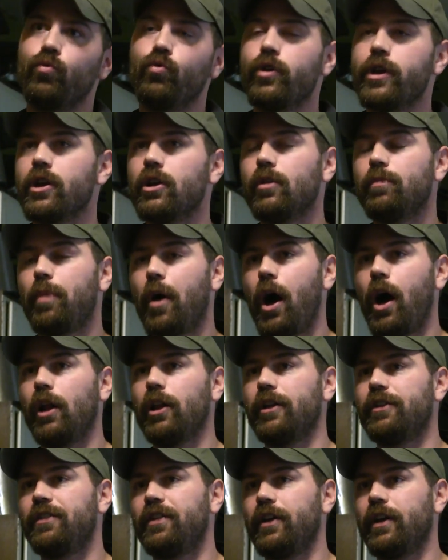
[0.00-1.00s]

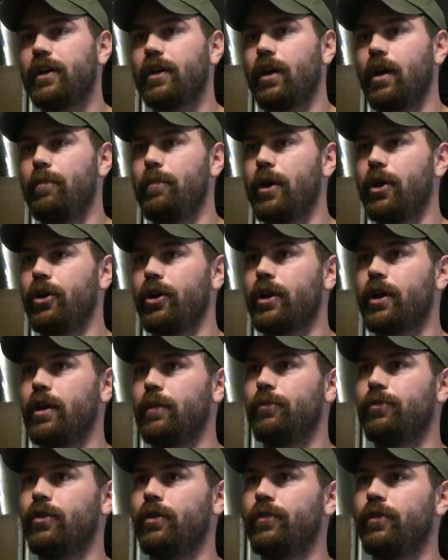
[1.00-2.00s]
realpolitik American
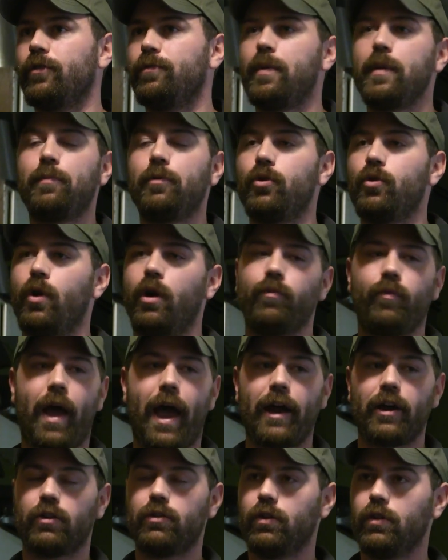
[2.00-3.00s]
observers, people who aren't
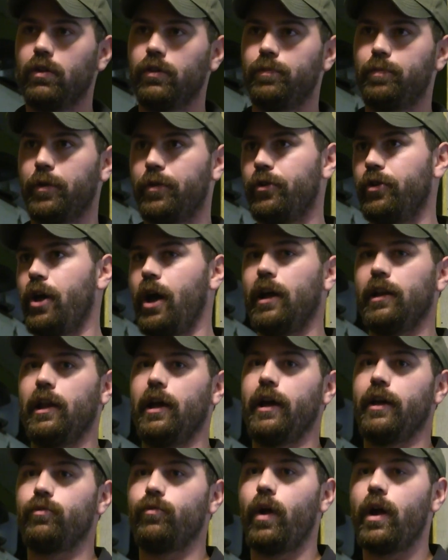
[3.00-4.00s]
radicals but they're not
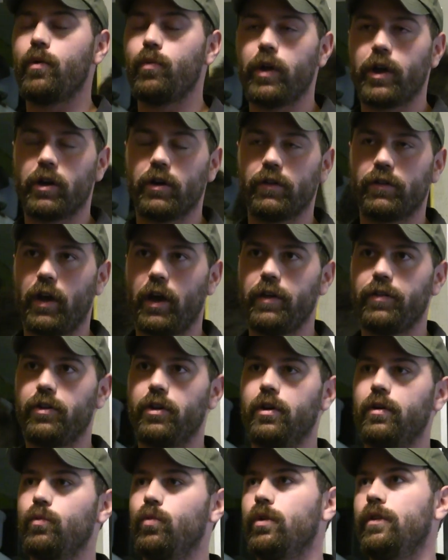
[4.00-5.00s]
like right wingers
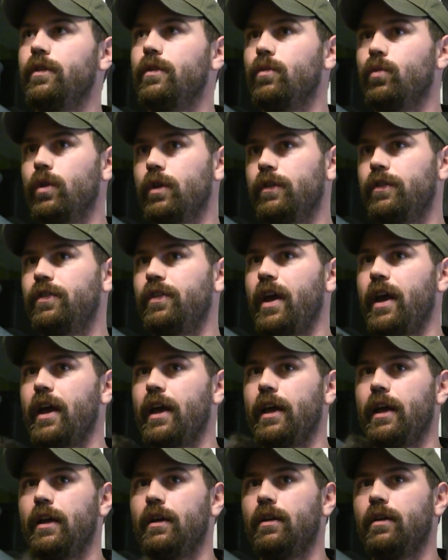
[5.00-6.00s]
either, would would
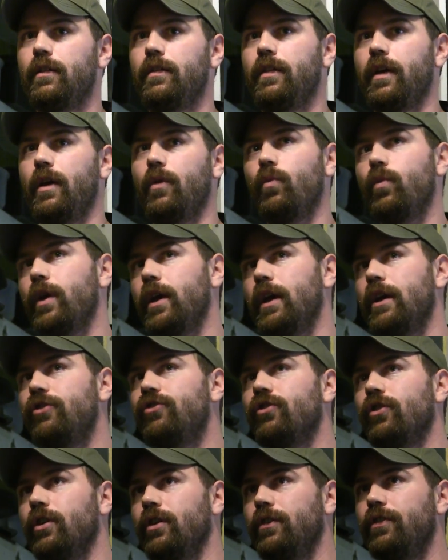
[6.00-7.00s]
say that we
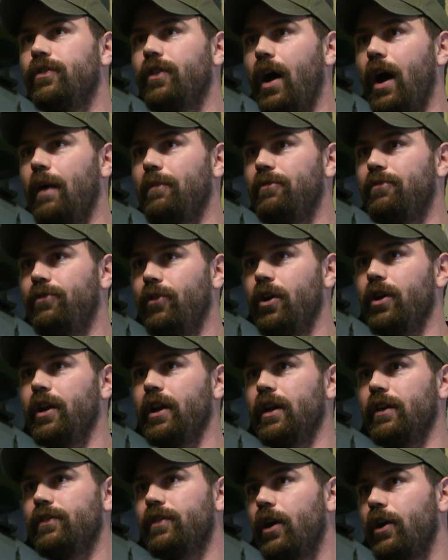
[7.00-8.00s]
should stop
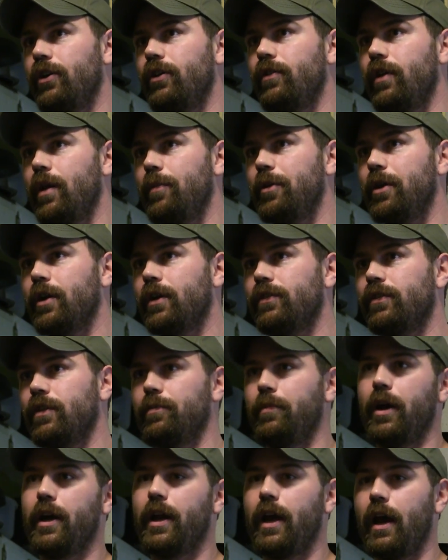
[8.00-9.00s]
funding Saudi Arabia because
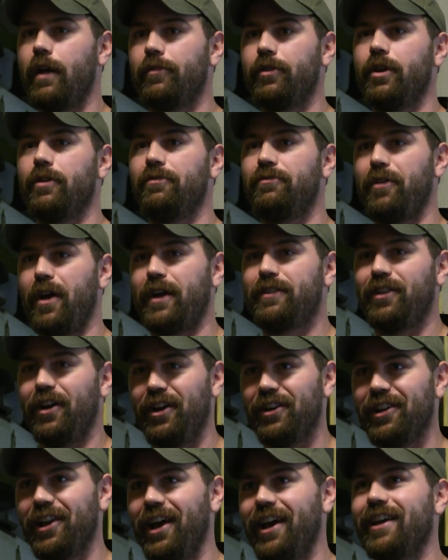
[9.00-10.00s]
it might have an effect
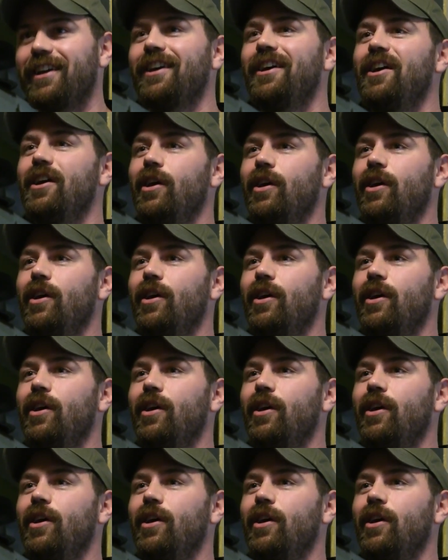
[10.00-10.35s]
on like